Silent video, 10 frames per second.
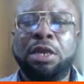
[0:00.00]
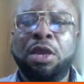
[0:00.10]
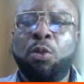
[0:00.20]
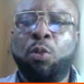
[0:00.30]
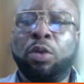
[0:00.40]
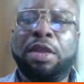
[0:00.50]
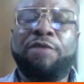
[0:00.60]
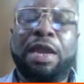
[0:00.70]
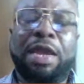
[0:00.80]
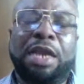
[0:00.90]
whatever
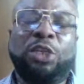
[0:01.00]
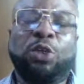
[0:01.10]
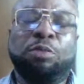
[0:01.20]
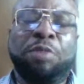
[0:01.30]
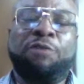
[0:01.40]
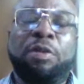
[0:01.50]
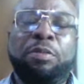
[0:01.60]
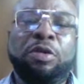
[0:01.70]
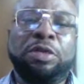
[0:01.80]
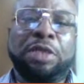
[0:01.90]
gains you make from
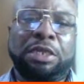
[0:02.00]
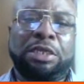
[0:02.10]
those assets,